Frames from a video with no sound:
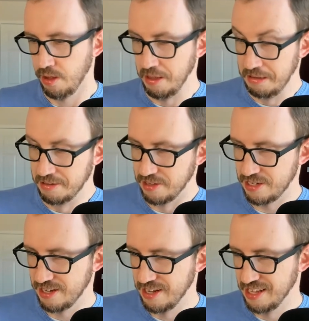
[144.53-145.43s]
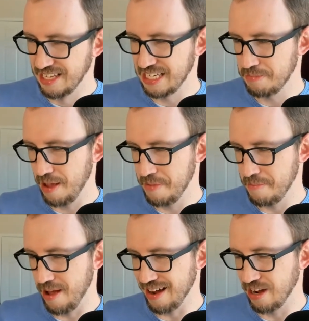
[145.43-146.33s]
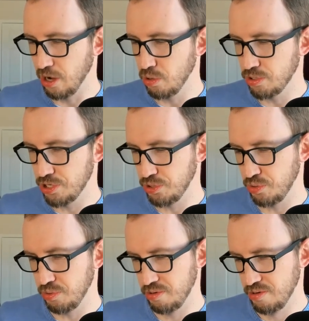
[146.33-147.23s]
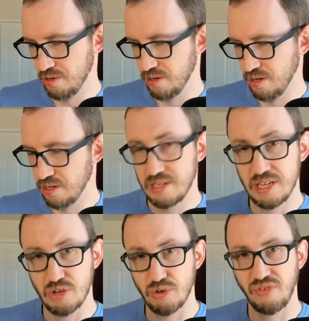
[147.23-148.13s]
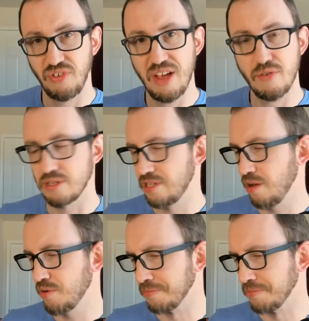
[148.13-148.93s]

this this may be my go-to citrus flavored soda.